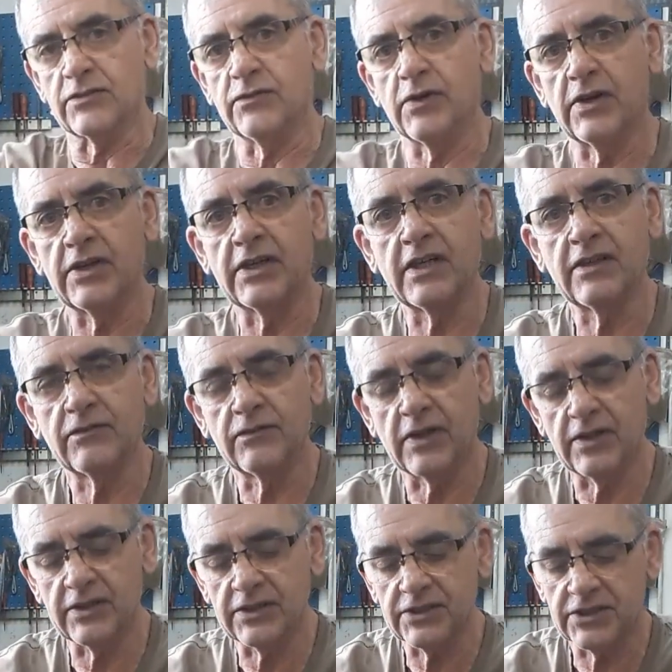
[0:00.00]

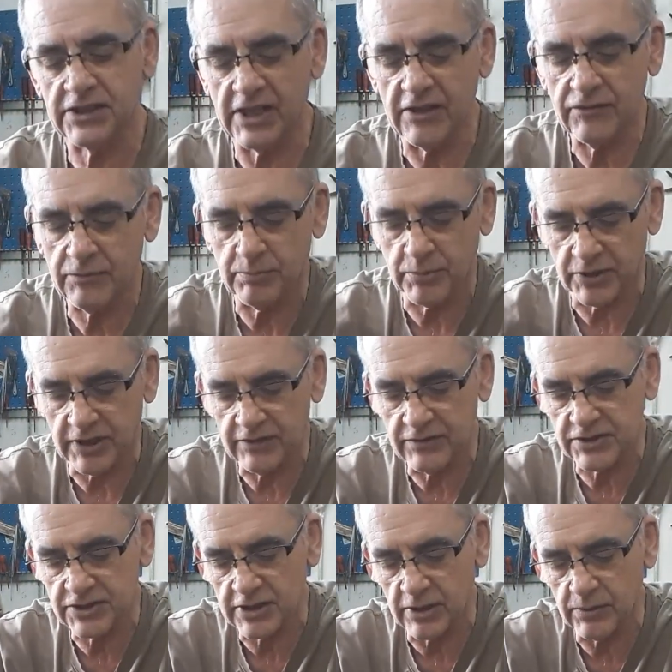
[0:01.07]
very stiff, but
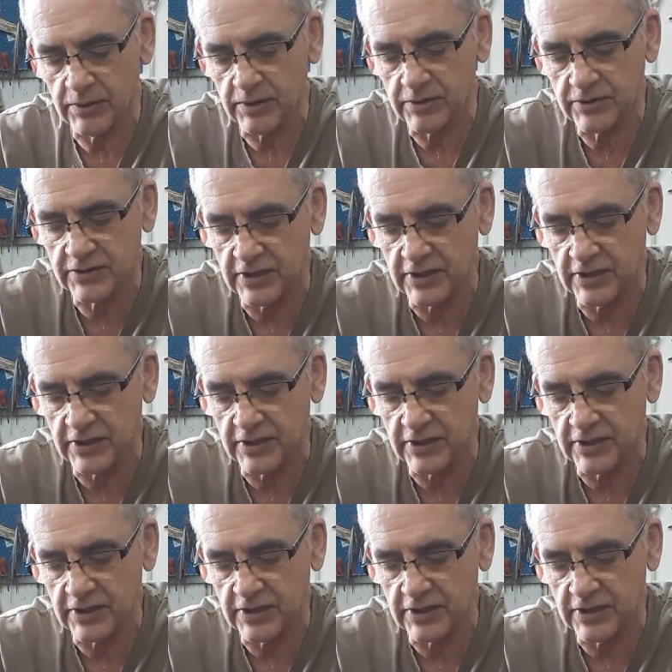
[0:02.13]
even so,